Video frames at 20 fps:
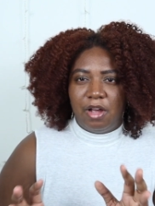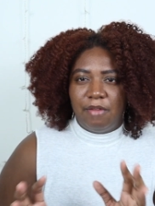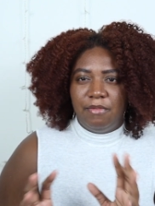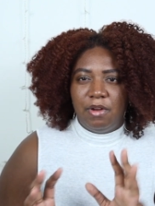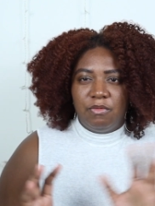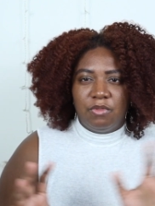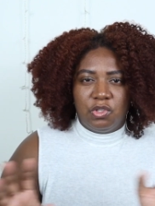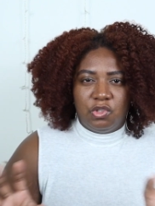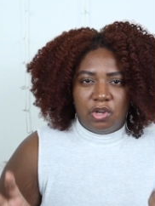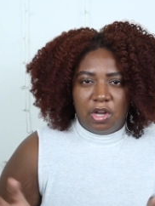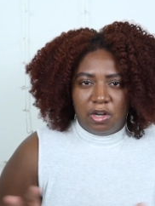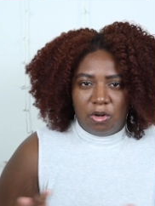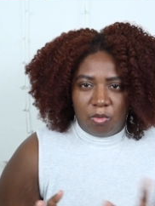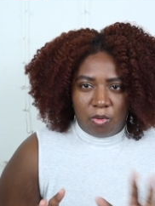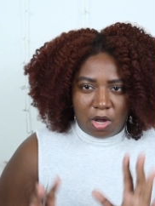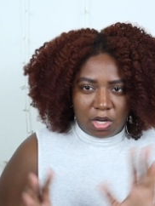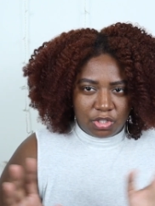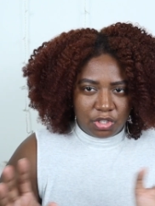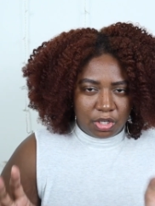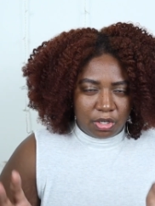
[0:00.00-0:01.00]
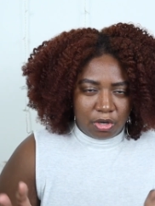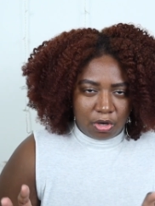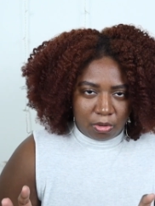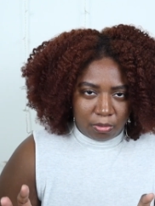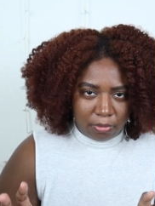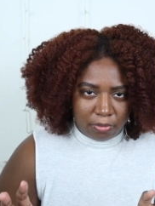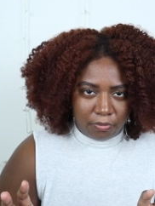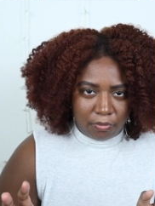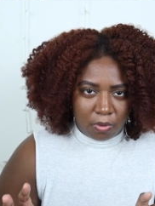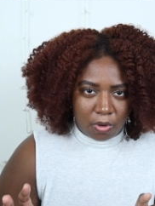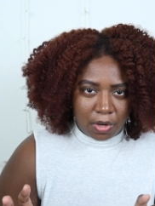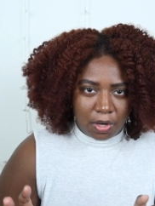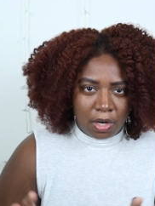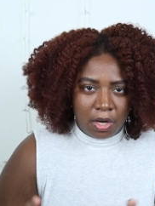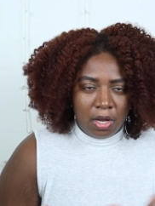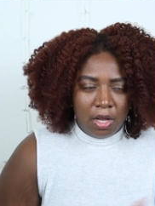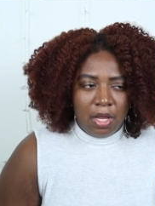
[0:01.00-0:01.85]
I've never tried a wash and go before.